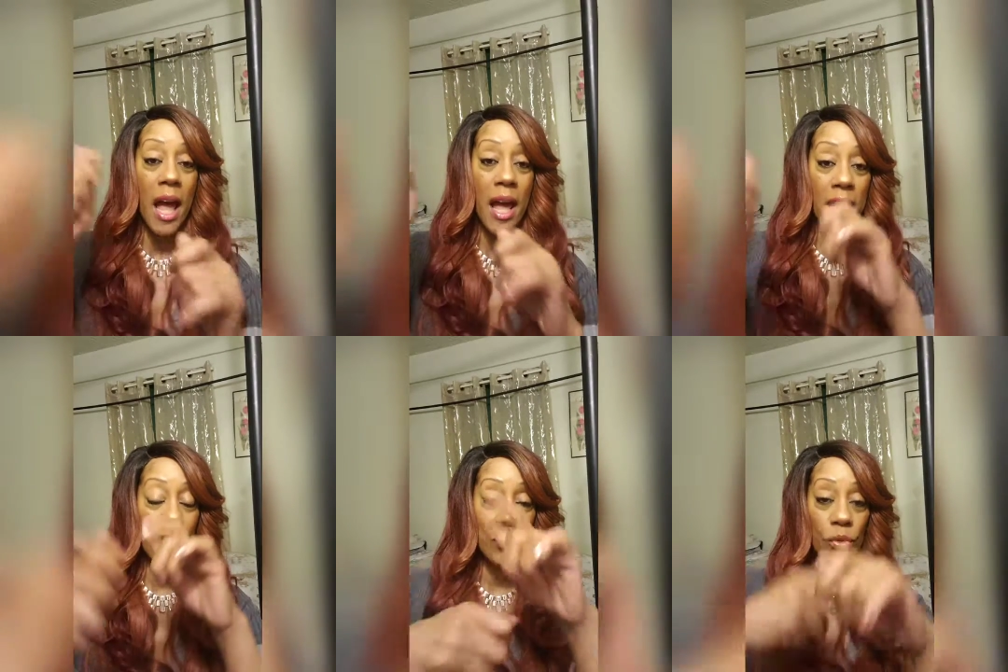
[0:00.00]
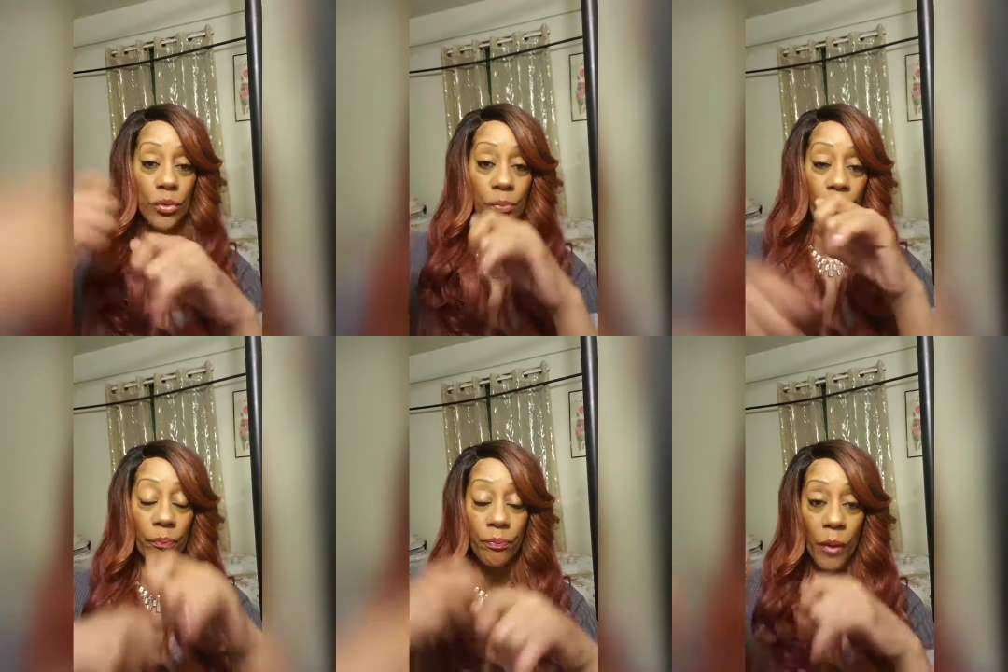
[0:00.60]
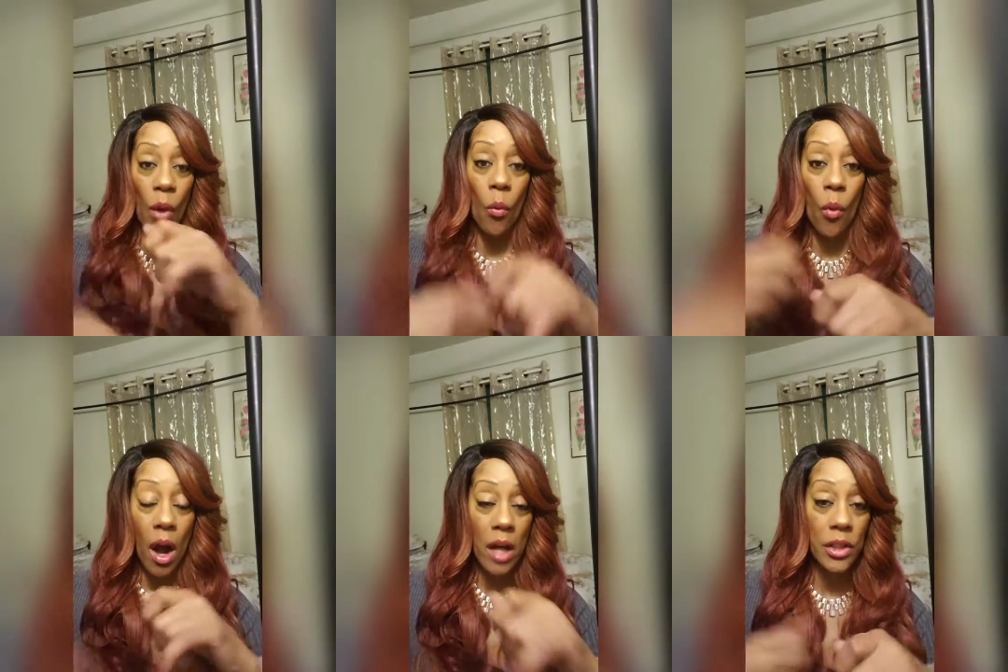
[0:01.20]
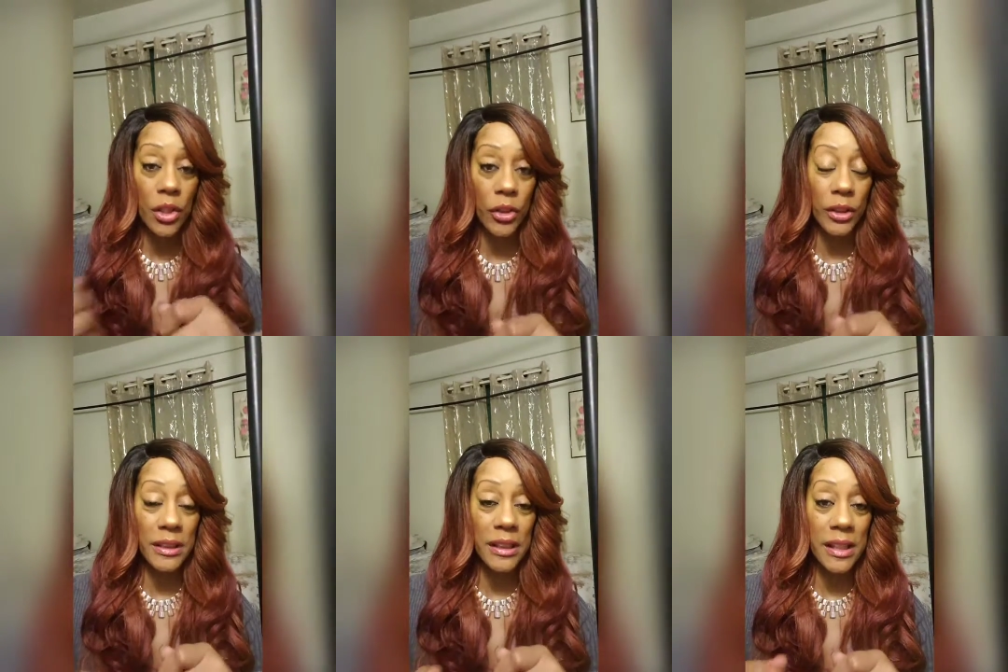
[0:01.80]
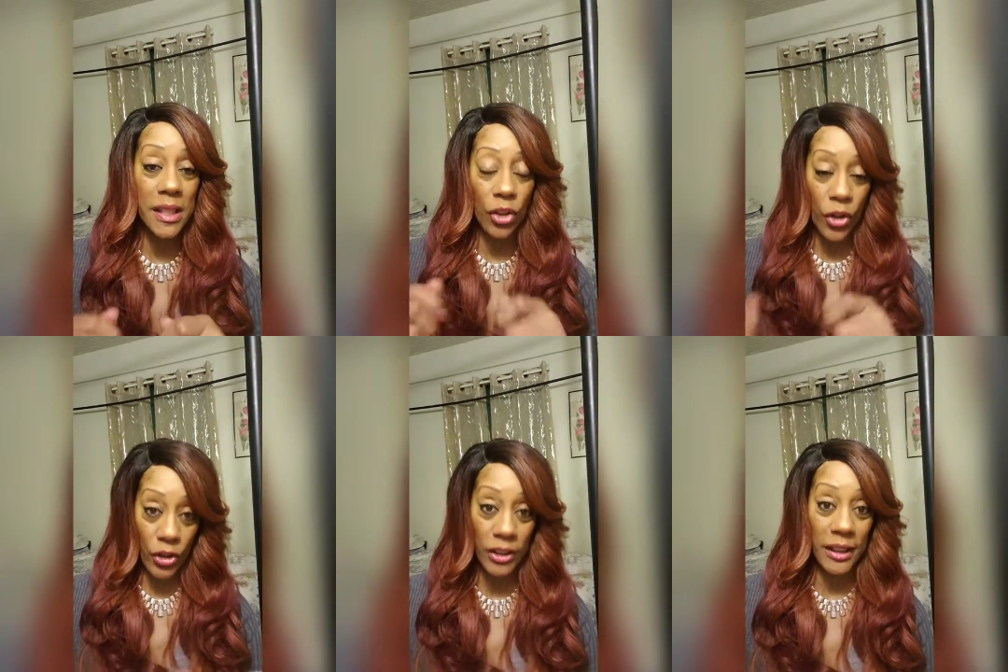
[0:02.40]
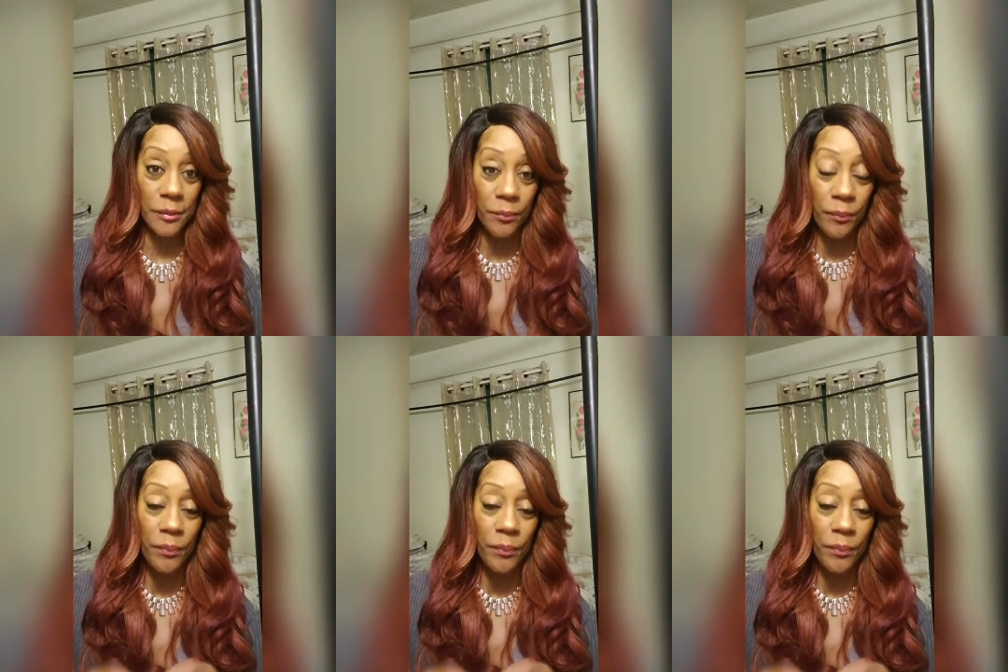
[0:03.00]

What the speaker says: I had to wand curl it,